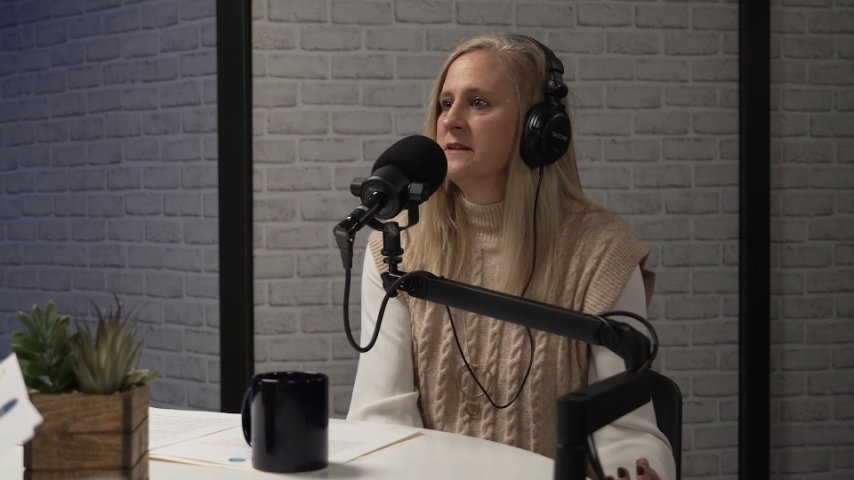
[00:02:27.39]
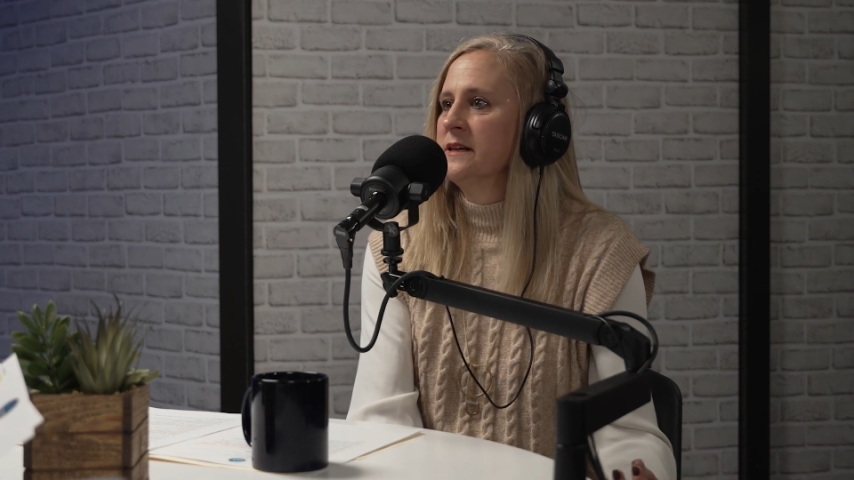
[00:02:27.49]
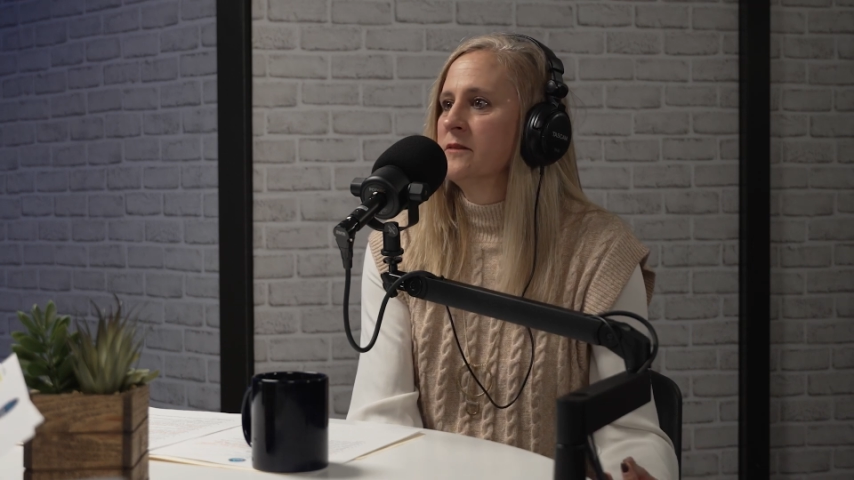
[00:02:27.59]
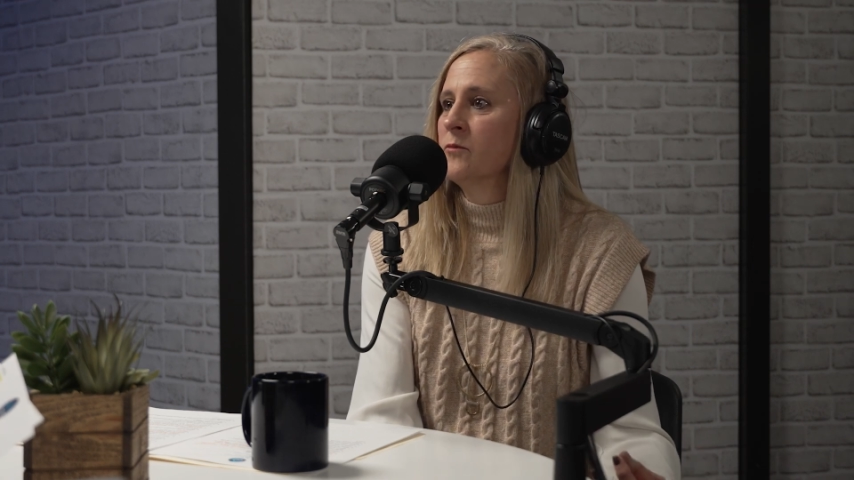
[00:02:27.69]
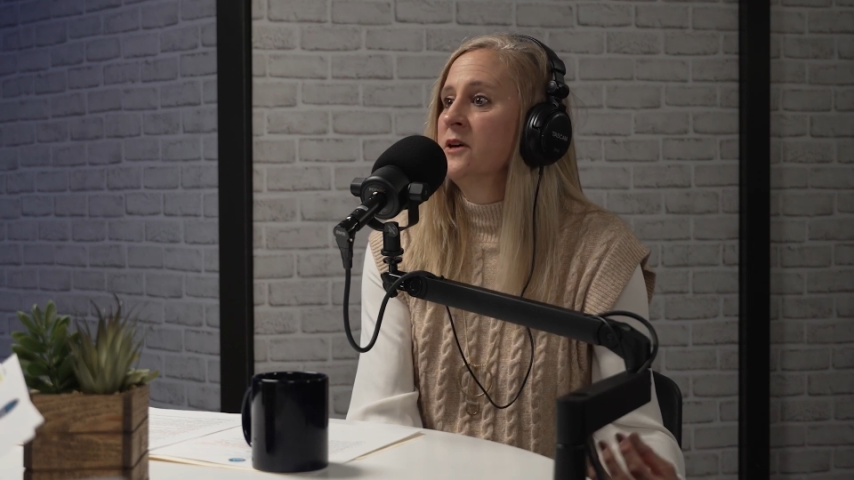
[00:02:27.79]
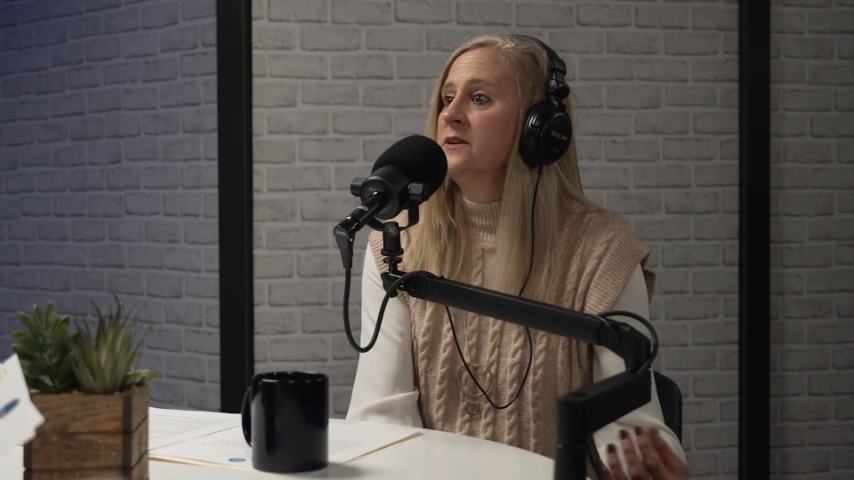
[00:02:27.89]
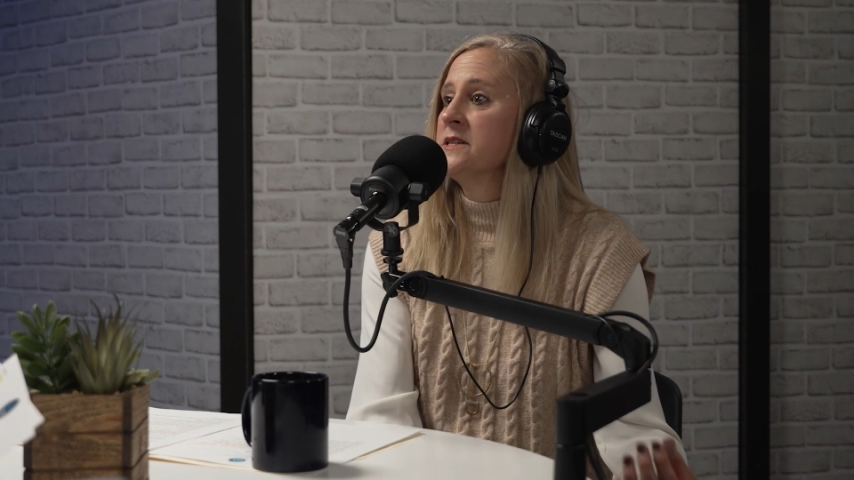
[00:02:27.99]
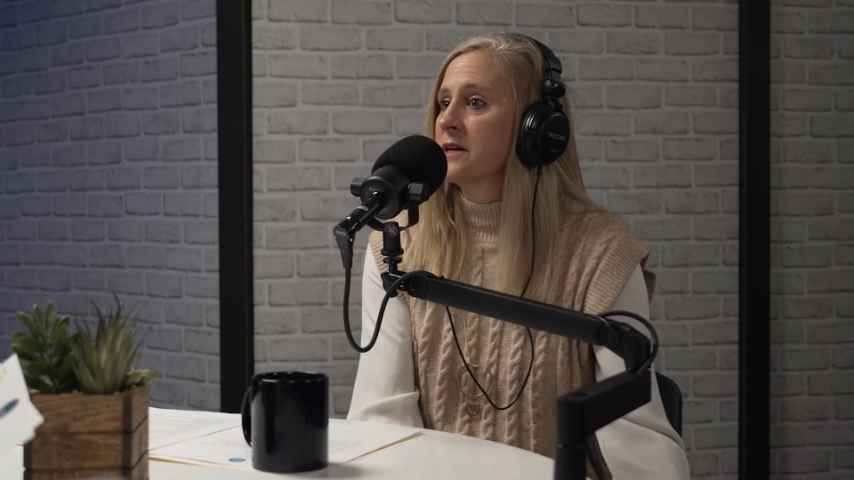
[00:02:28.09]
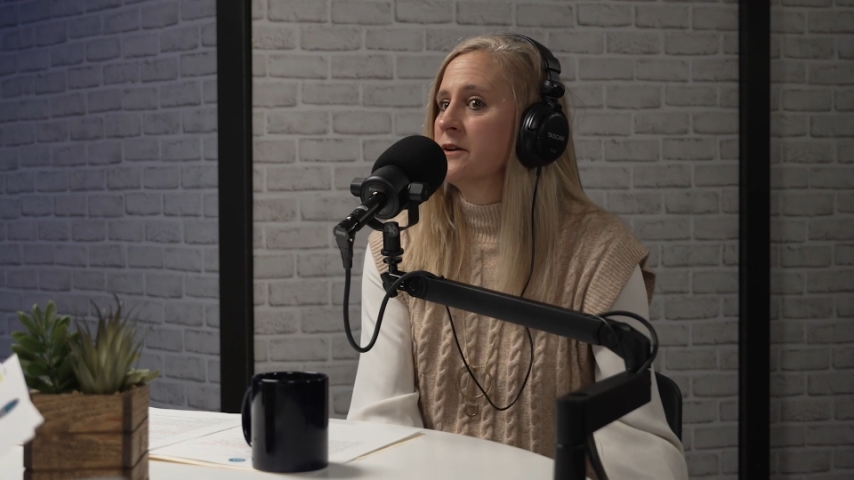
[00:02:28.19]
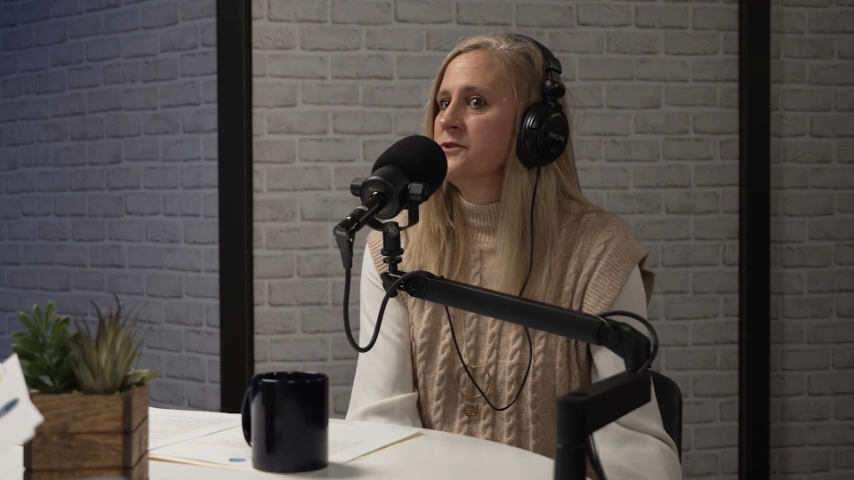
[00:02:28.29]
in
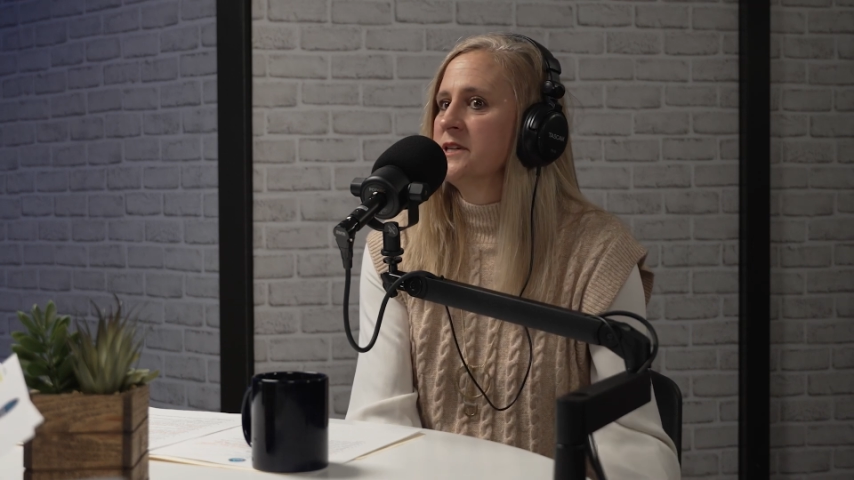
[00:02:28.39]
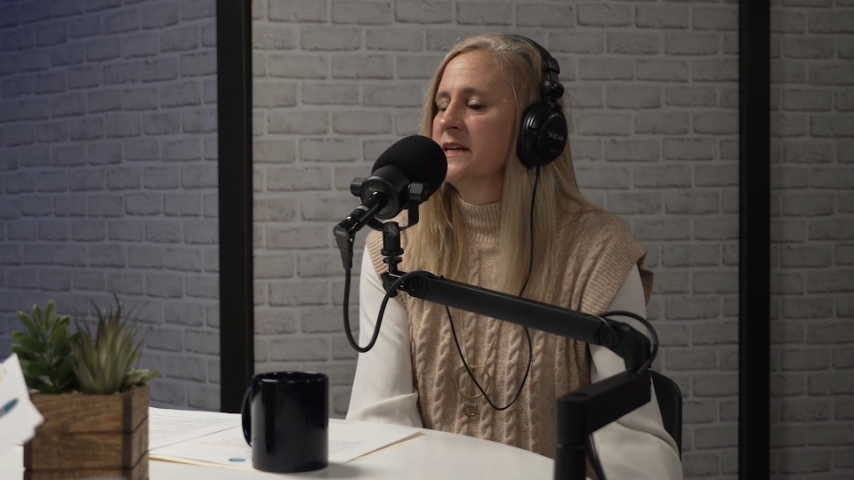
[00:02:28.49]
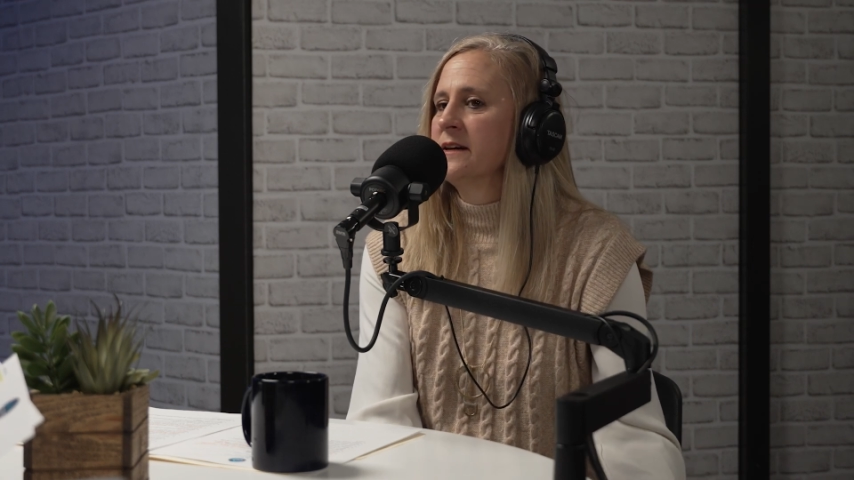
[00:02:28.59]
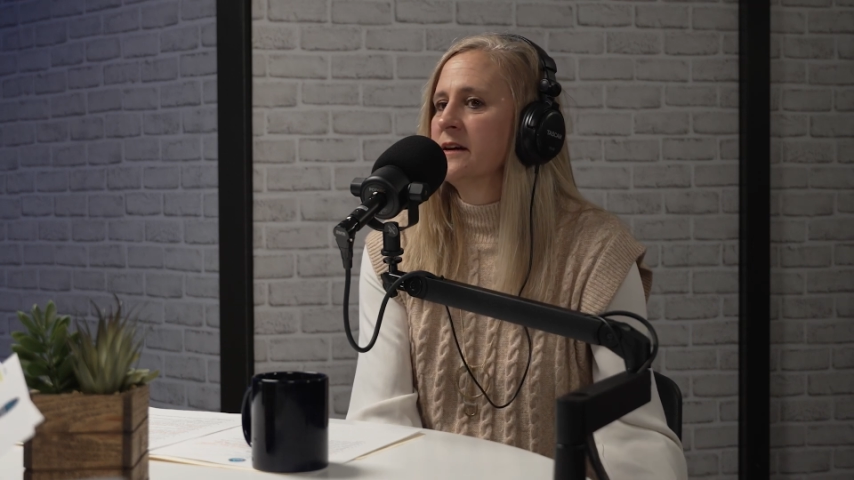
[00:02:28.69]
wellness coaching,